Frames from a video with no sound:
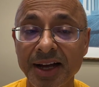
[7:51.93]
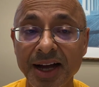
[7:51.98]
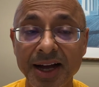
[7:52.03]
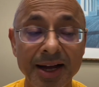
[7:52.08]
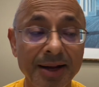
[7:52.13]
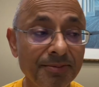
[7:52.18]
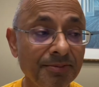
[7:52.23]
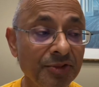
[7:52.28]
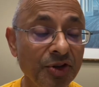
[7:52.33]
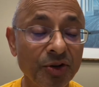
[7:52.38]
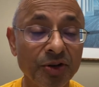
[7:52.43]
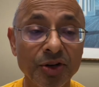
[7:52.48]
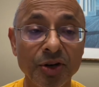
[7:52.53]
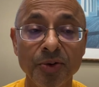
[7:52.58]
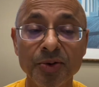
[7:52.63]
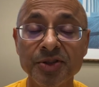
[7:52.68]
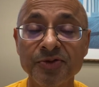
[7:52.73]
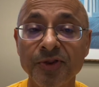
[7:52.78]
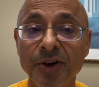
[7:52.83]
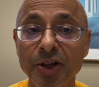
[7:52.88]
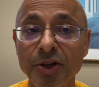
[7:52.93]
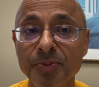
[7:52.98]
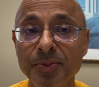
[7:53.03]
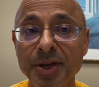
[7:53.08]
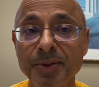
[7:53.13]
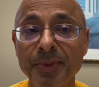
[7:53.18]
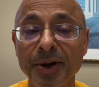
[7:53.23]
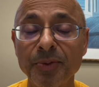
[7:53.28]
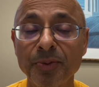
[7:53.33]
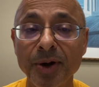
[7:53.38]
You can always follow
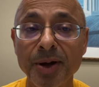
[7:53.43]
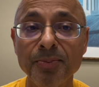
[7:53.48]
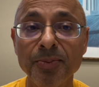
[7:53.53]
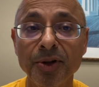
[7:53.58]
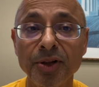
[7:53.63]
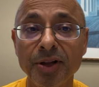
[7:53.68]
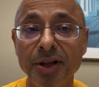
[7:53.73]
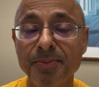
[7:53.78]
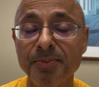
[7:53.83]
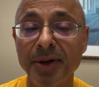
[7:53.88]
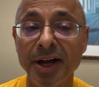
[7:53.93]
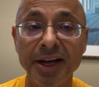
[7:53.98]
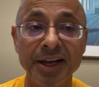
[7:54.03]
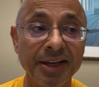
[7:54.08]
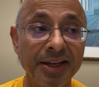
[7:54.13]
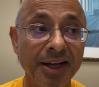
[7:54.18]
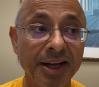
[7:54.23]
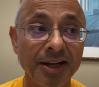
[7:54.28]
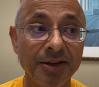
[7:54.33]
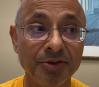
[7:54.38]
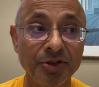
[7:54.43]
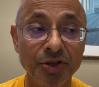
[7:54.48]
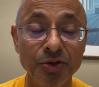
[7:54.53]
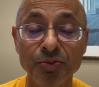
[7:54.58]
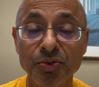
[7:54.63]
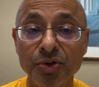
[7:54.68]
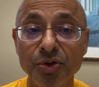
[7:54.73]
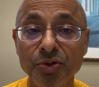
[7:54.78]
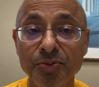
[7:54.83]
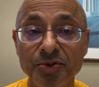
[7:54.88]
me on my Rumble and my
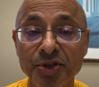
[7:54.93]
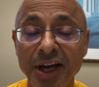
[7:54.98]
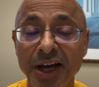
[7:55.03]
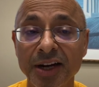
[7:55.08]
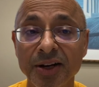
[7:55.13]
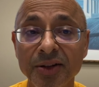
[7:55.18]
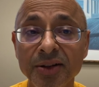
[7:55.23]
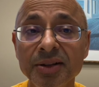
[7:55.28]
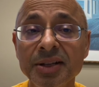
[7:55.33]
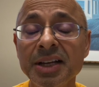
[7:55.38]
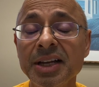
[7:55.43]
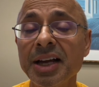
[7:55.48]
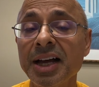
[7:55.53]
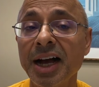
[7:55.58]
YouTube channel.